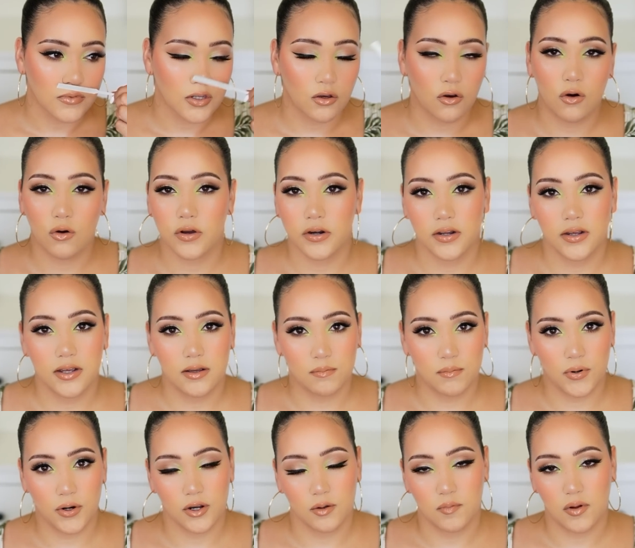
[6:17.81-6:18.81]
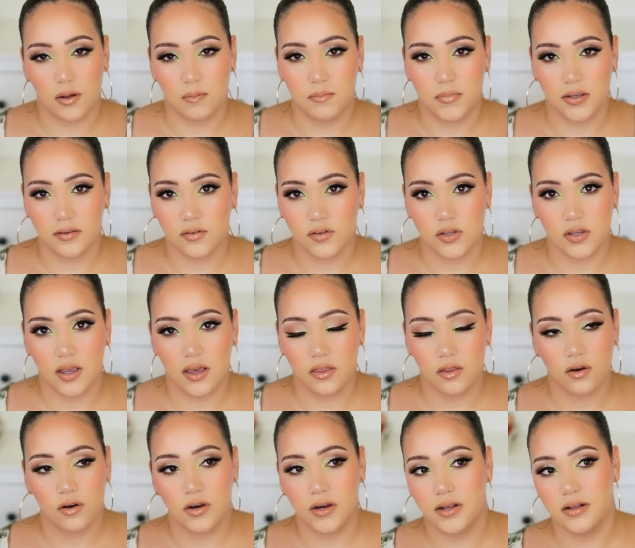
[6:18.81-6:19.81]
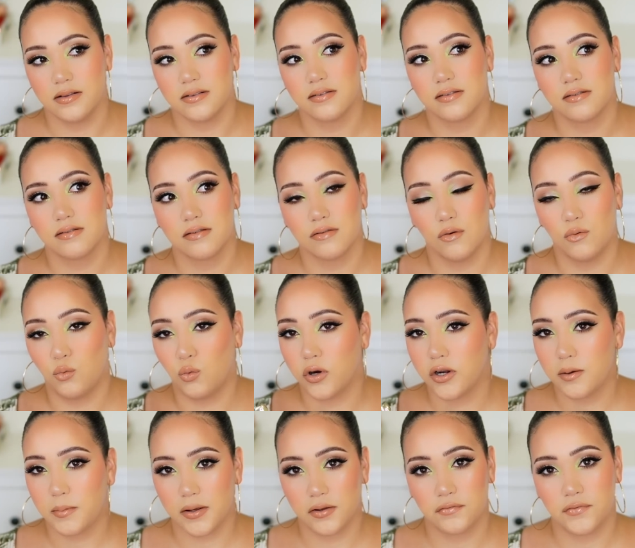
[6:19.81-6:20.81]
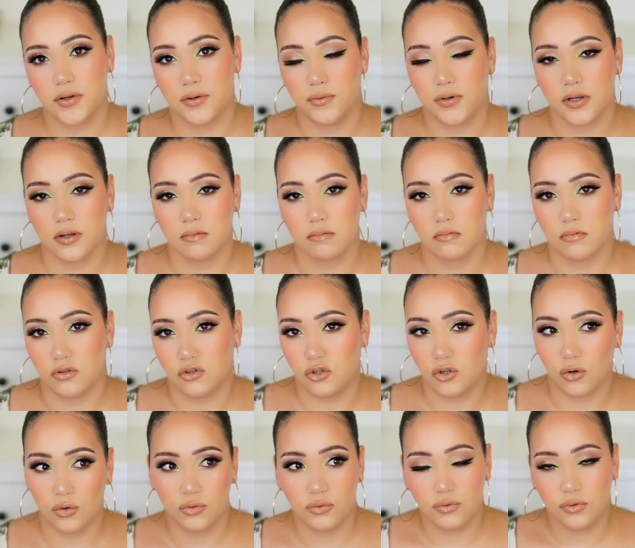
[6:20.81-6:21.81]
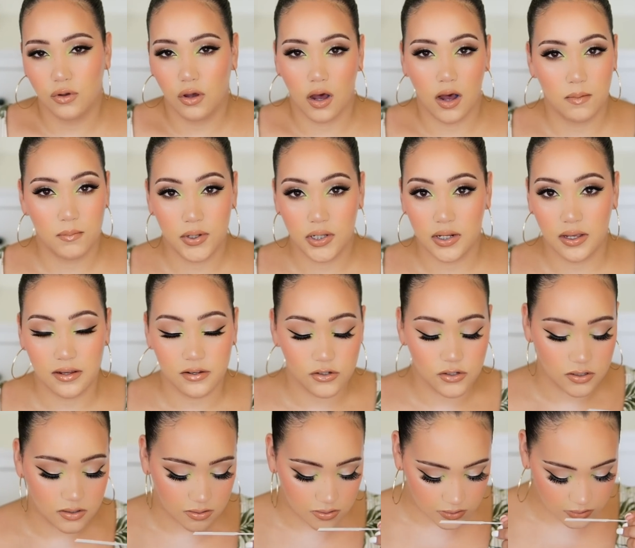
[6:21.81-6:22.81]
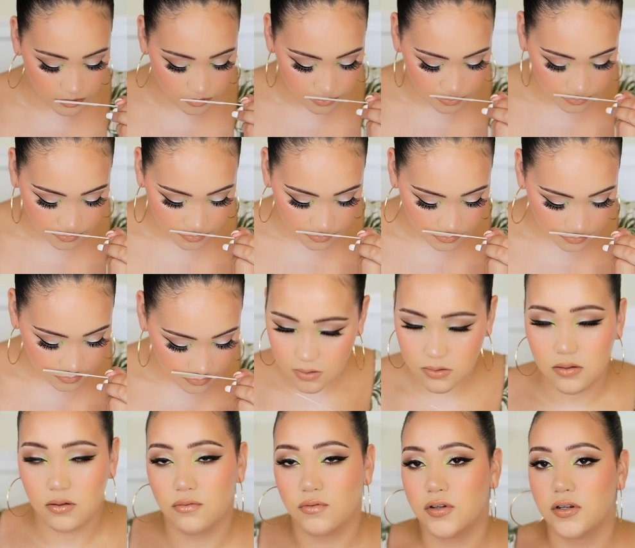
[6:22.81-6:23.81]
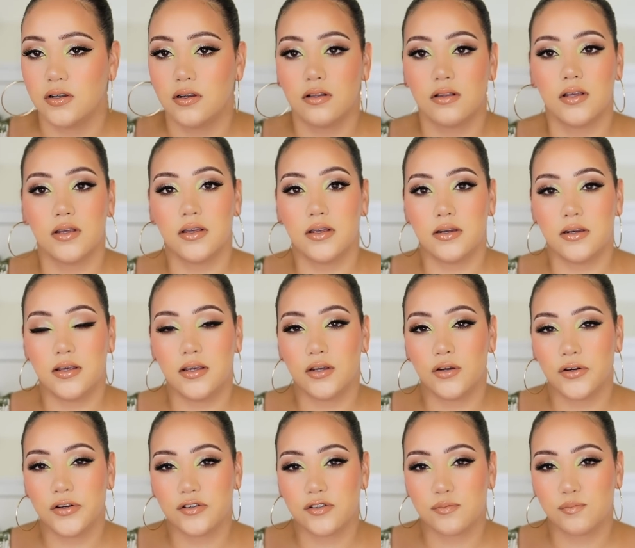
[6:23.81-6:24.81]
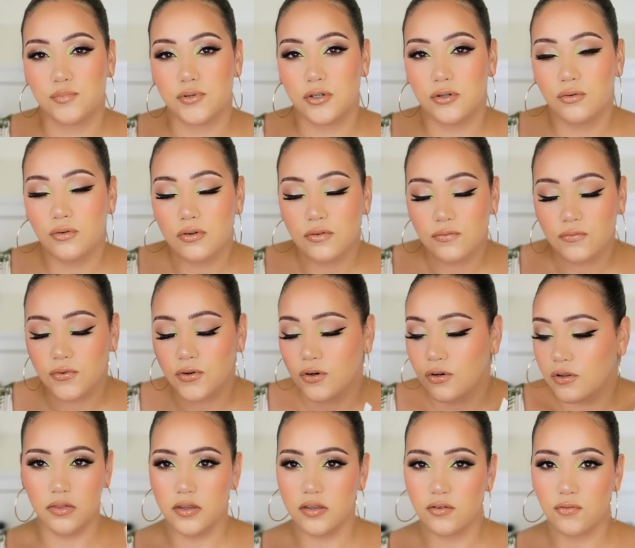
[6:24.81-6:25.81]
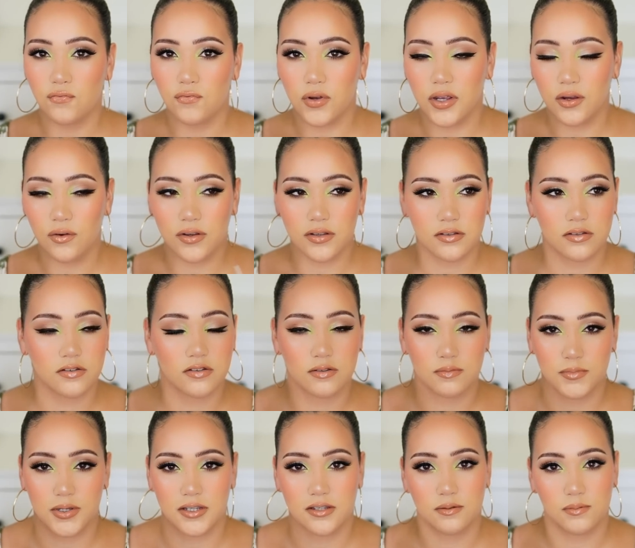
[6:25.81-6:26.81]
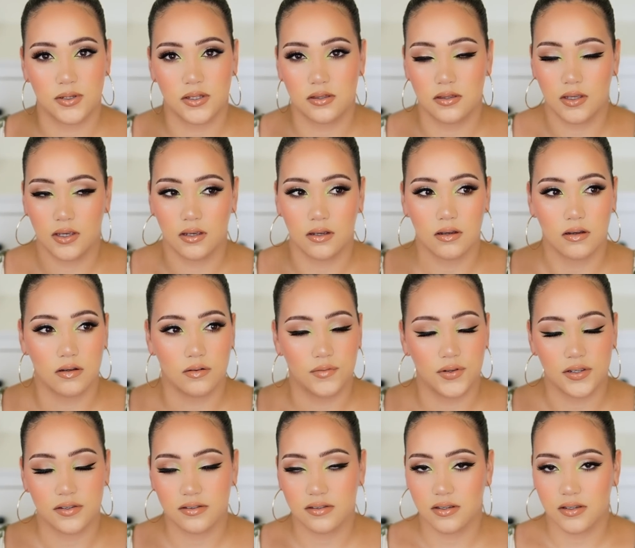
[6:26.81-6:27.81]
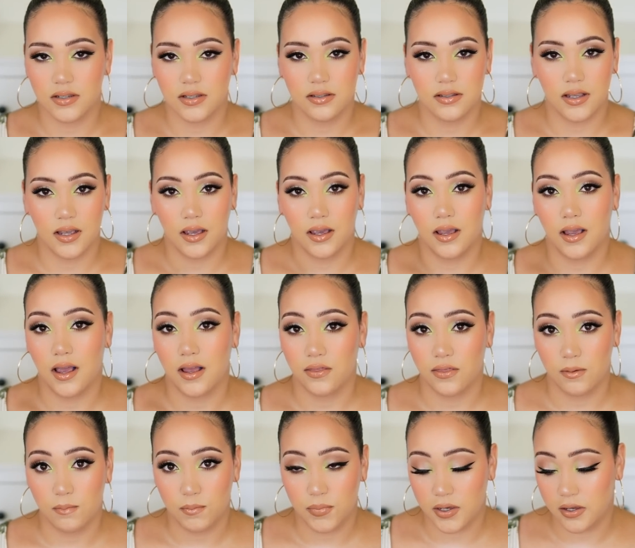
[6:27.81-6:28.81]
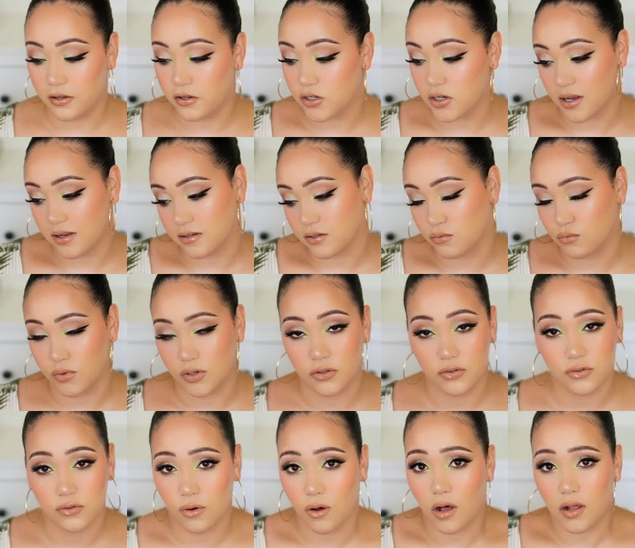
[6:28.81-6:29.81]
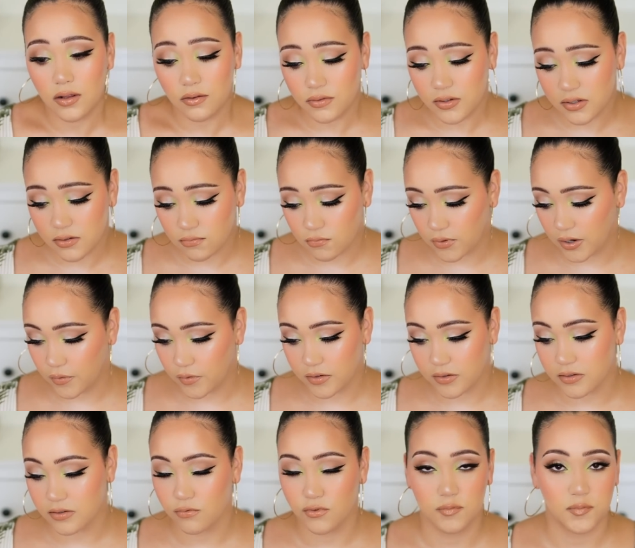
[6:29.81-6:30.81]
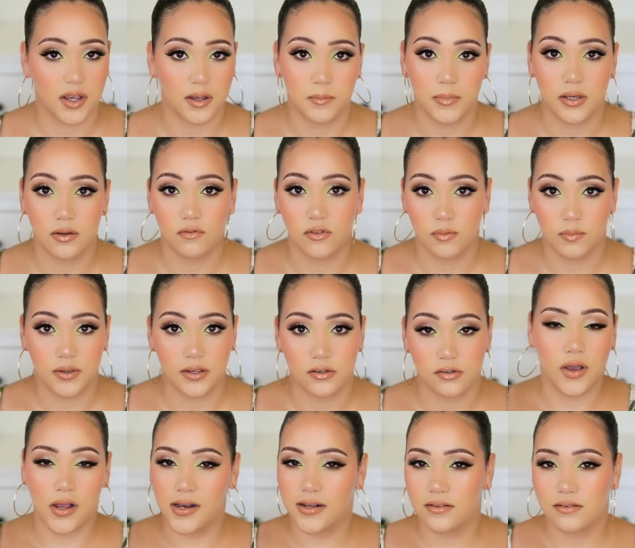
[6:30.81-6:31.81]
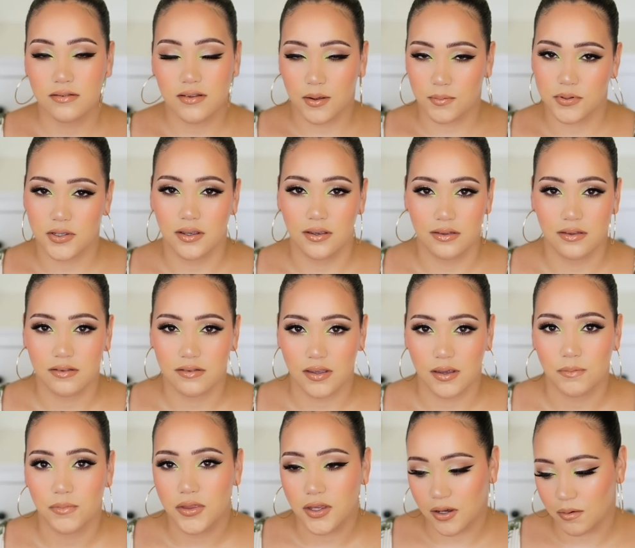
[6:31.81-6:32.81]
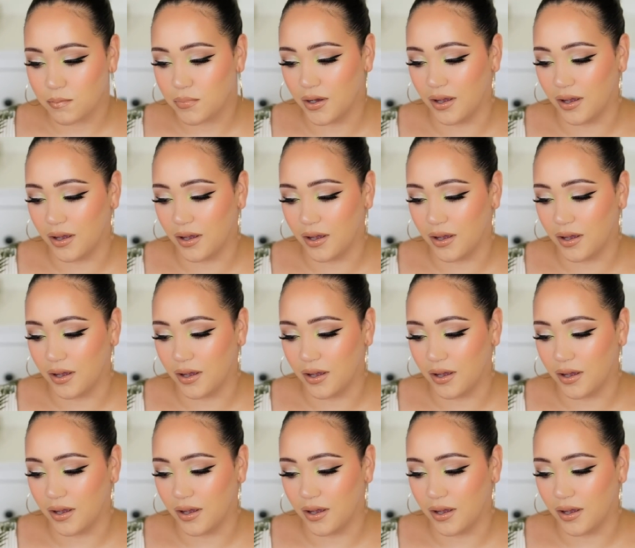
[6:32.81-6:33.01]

coconut and bergamot mixed together. It's one of my favorite note combinations. The vanilla in here is beautiful. This fragrance just makes me think of a sunny day at the beach as well. So all of these fragrances remind me of the beach. So I need to stop saying the same thing.